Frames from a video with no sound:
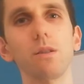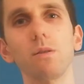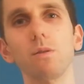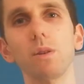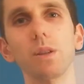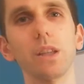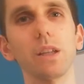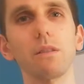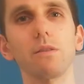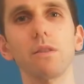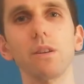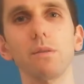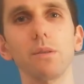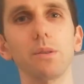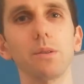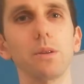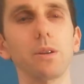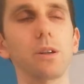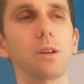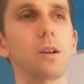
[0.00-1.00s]
or whatever
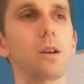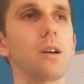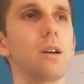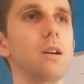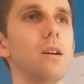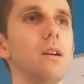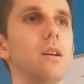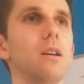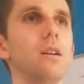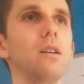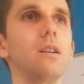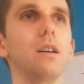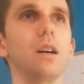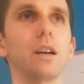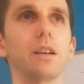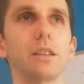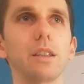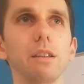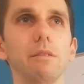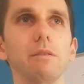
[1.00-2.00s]
I'm doing
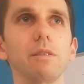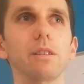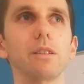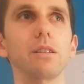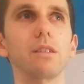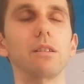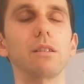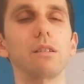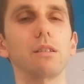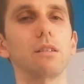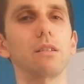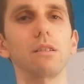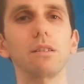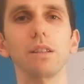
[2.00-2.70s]
activity.